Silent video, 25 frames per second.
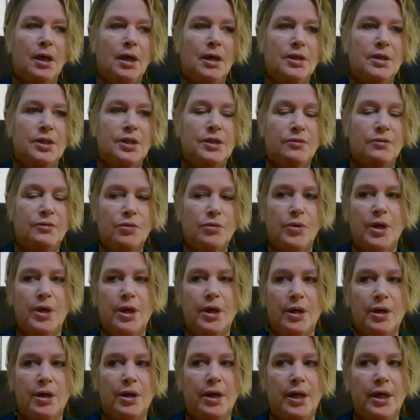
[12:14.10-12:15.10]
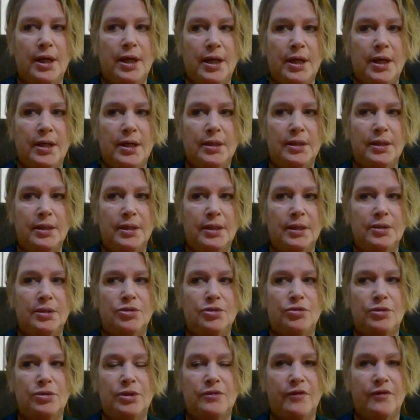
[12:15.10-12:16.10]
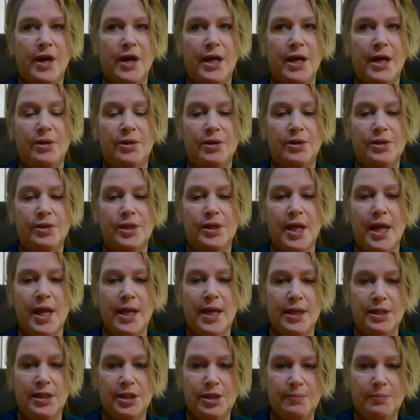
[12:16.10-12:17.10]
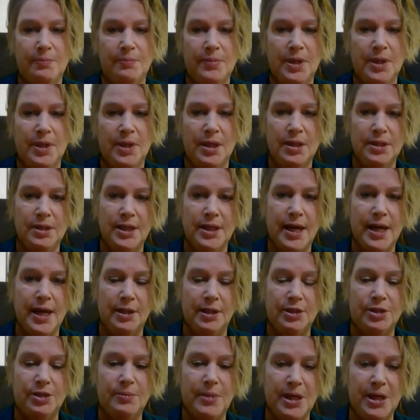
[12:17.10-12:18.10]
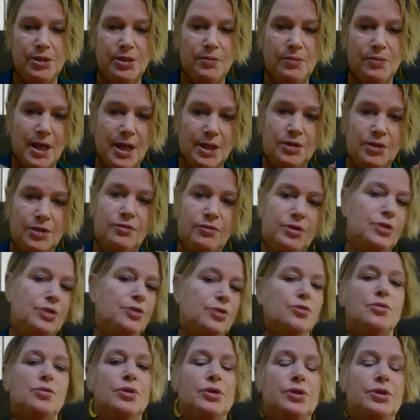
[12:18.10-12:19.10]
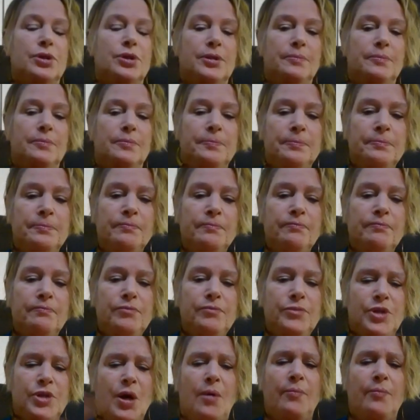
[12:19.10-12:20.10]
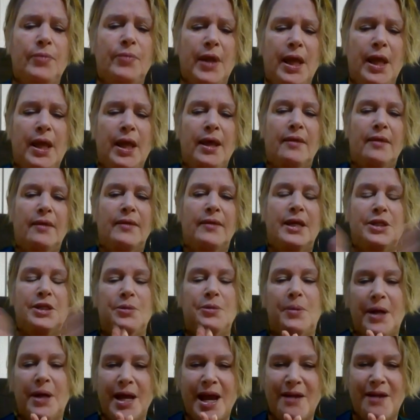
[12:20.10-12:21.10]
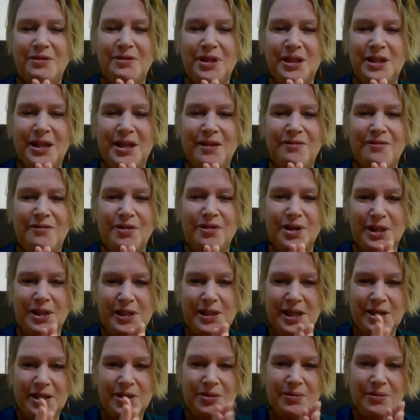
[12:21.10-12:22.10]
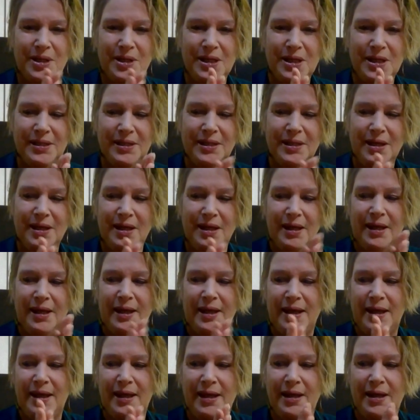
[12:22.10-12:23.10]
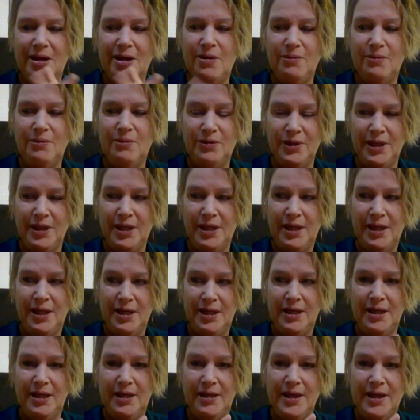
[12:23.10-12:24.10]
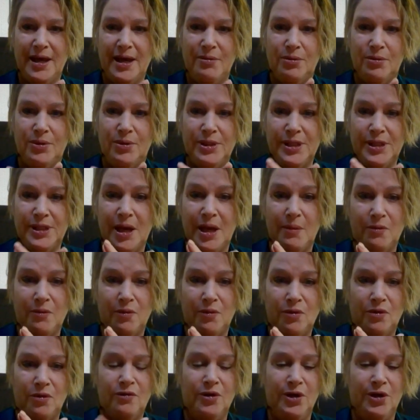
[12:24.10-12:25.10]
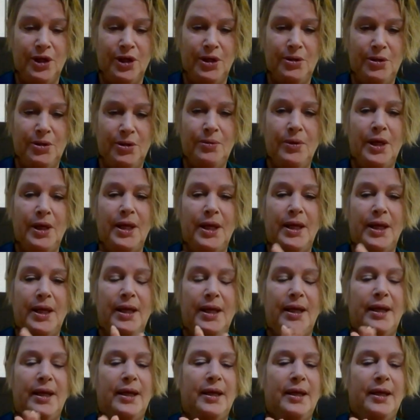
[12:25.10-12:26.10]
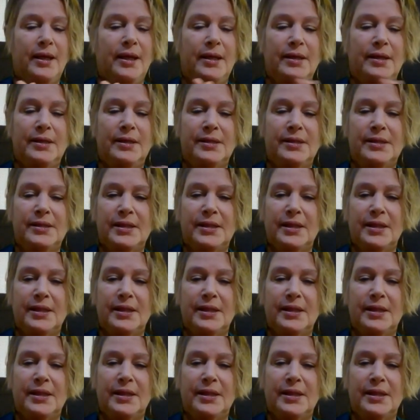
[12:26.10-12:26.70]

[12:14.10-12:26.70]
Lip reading: silverware and dividers and diagonal spice racks for drawers. So that's what I have today for accessories. And hopefully that was helpful for you. And